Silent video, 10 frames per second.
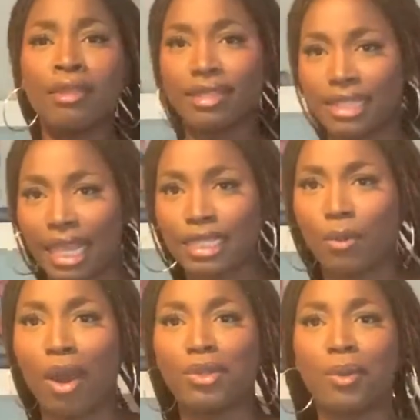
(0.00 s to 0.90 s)
sexy
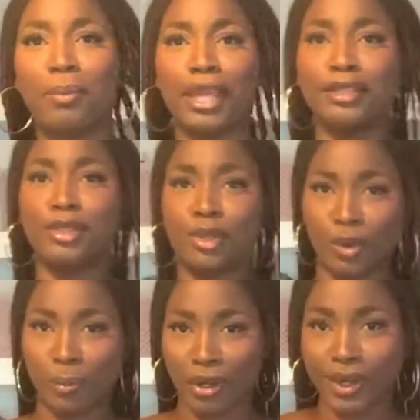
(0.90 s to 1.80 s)
while also being
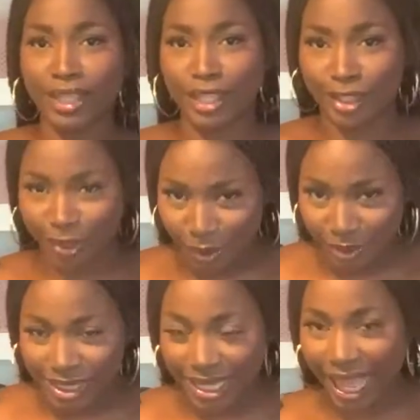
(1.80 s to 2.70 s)
super
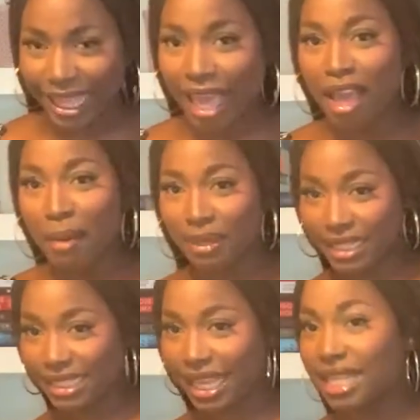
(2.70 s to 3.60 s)
cute. Like,
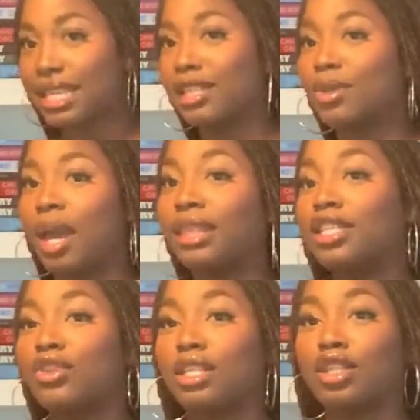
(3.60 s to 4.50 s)
please get into it. And
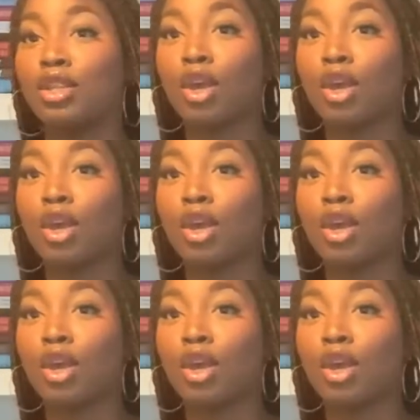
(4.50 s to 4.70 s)
this dress is